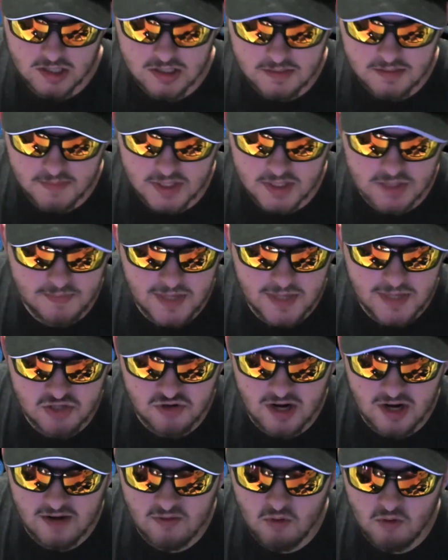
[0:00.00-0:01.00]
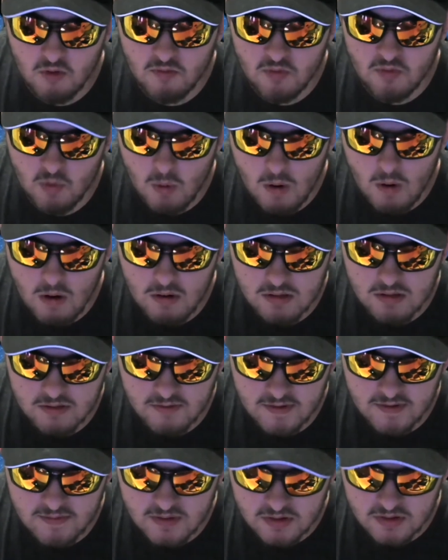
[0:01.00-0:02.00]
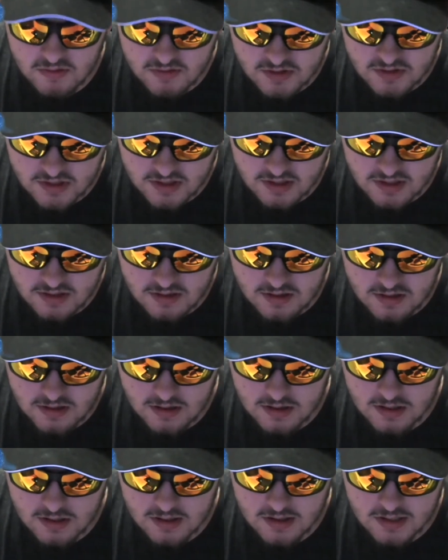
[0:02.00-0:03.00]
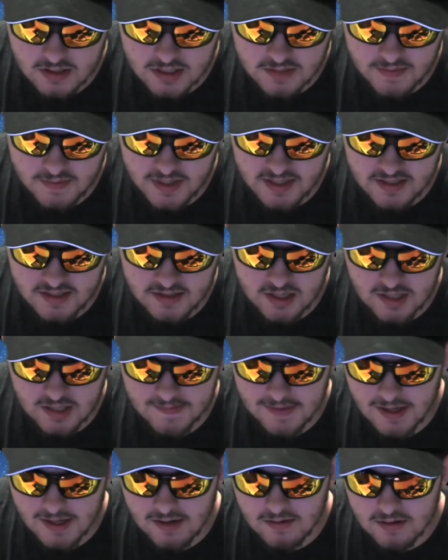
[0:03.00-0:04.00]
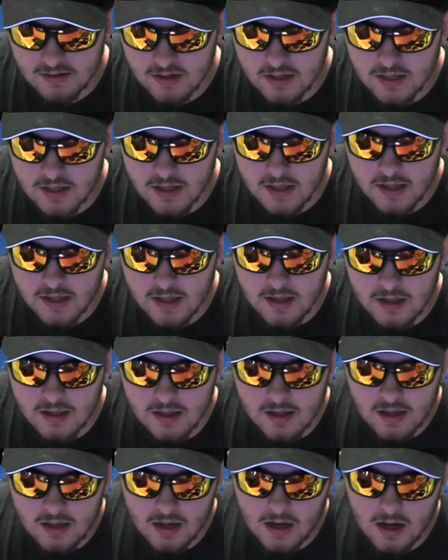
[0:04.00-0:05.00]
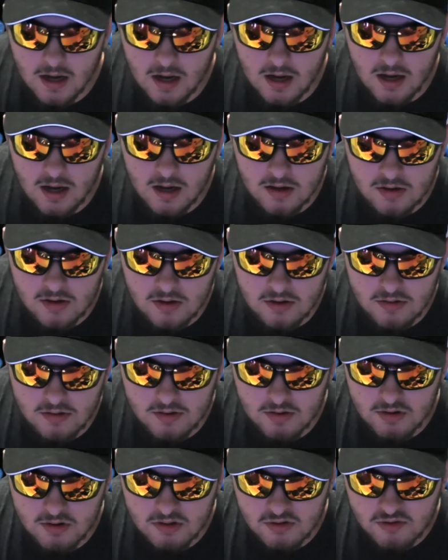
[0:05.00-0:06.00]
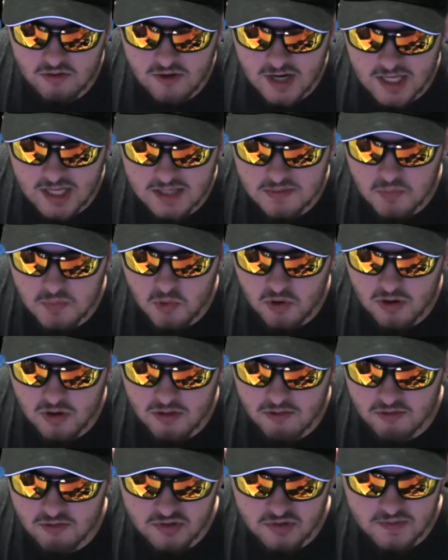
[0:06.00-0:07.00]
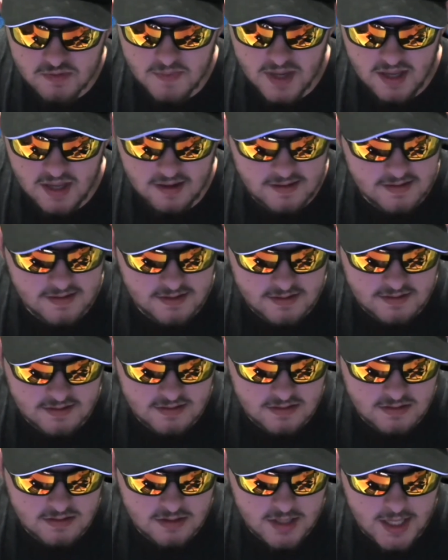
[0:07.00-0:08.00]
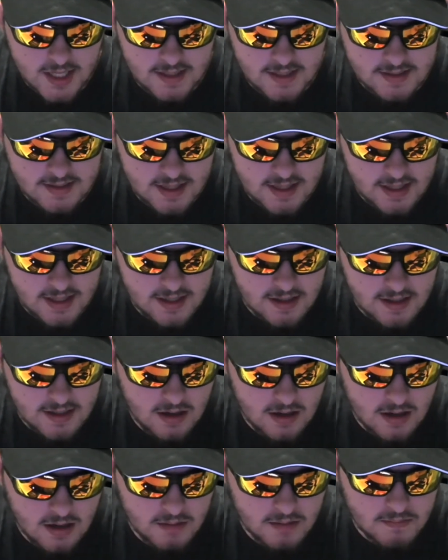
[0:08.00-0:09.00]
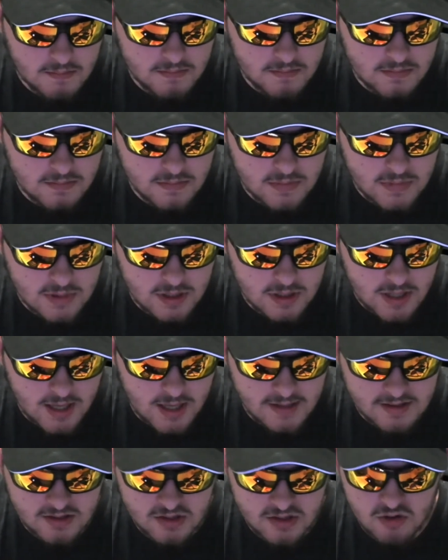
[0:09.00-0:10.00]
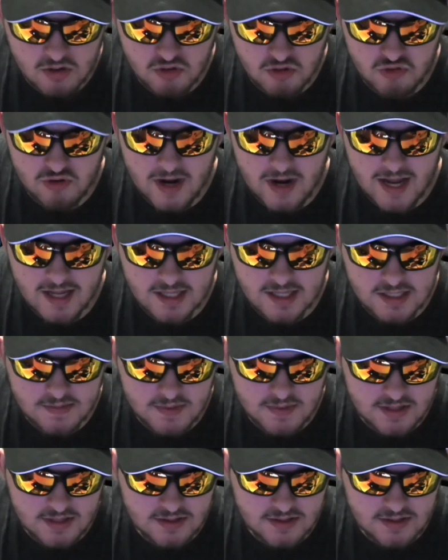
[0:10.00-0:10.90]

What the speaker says: but space travel overall, the revolution in space. It talks about Earth-to-Earth transport through space as there's no drag in space.